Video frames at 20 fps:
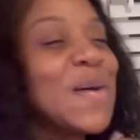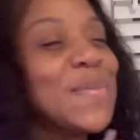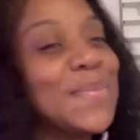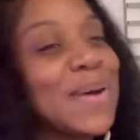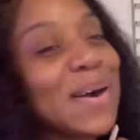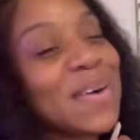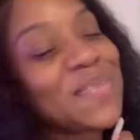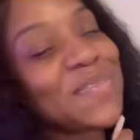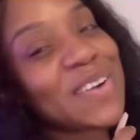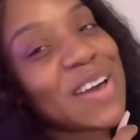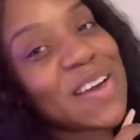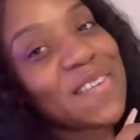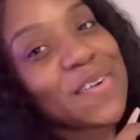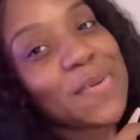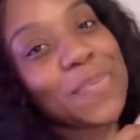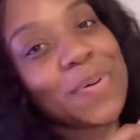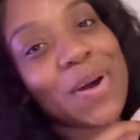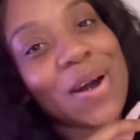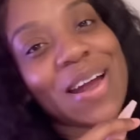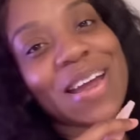my
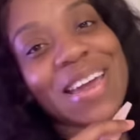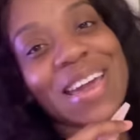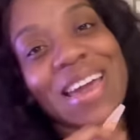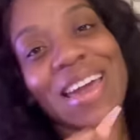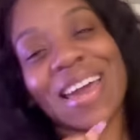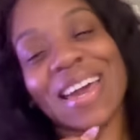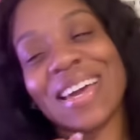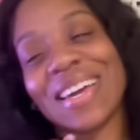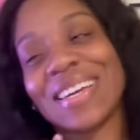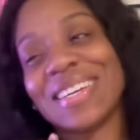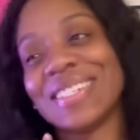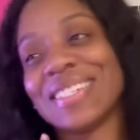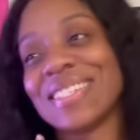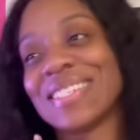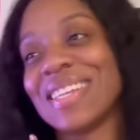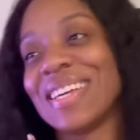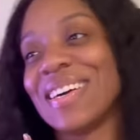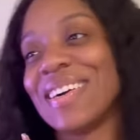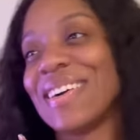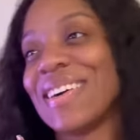favorite part is
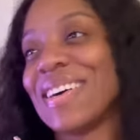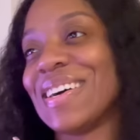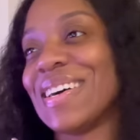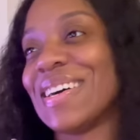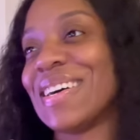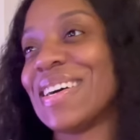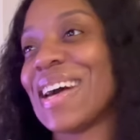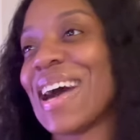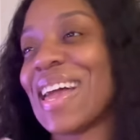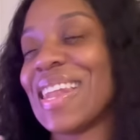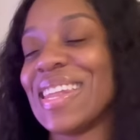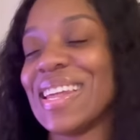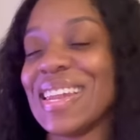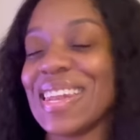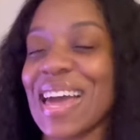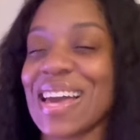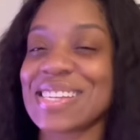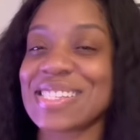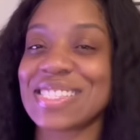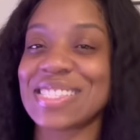uh I love
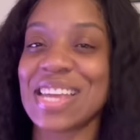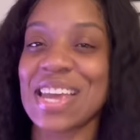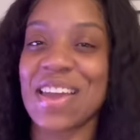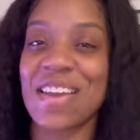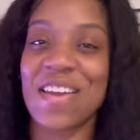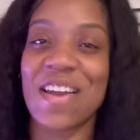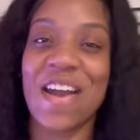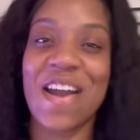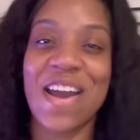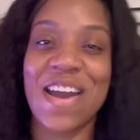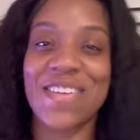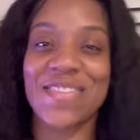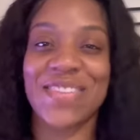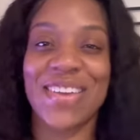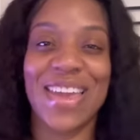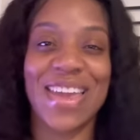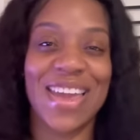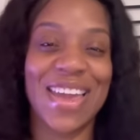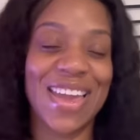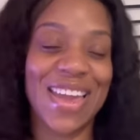like Steve
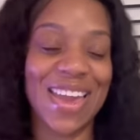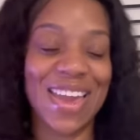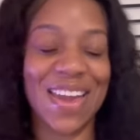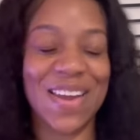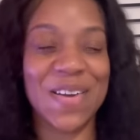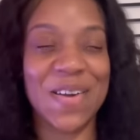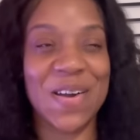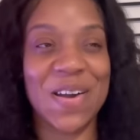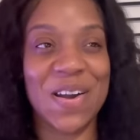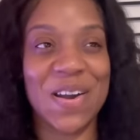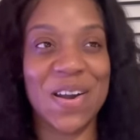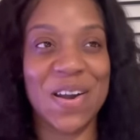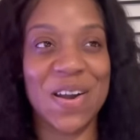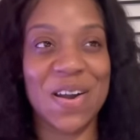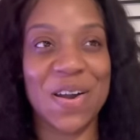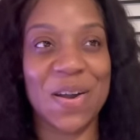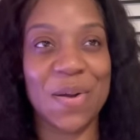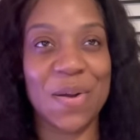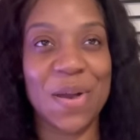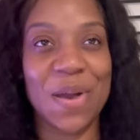Harvey and
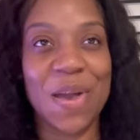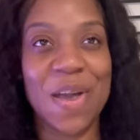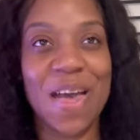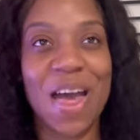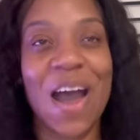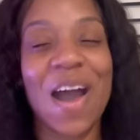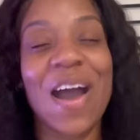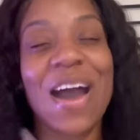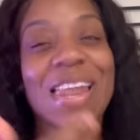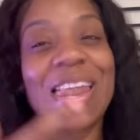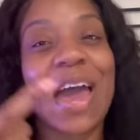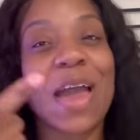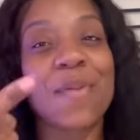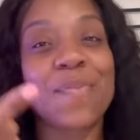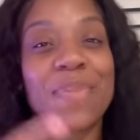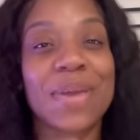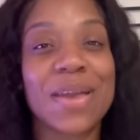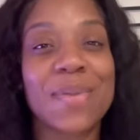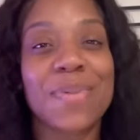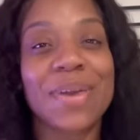uh I
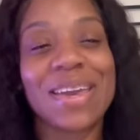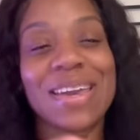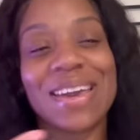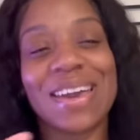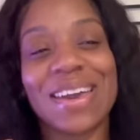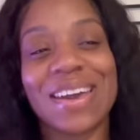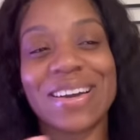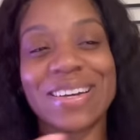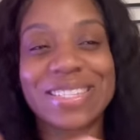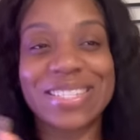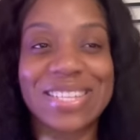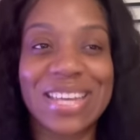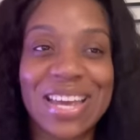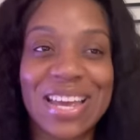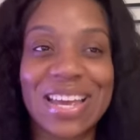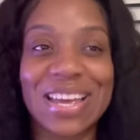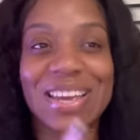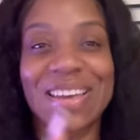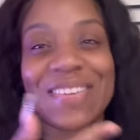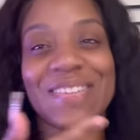like
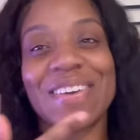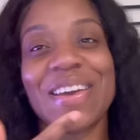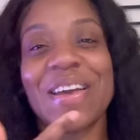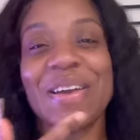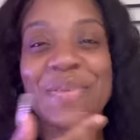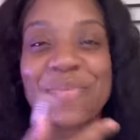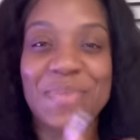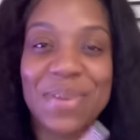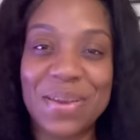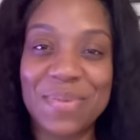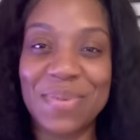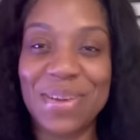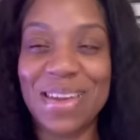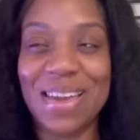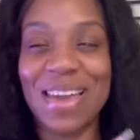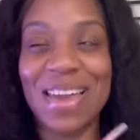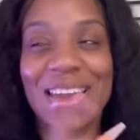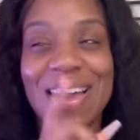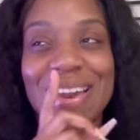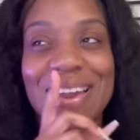BBLT.
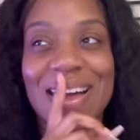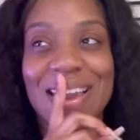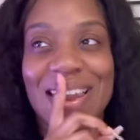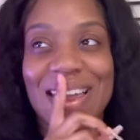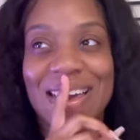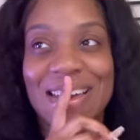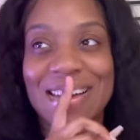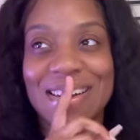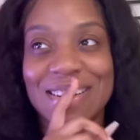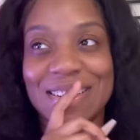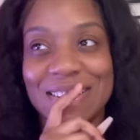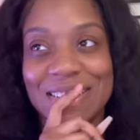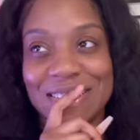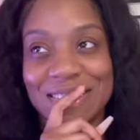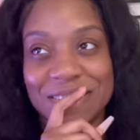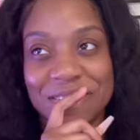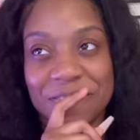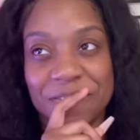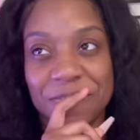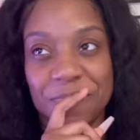BBN I like
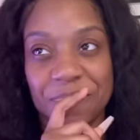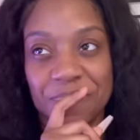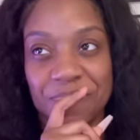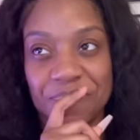uh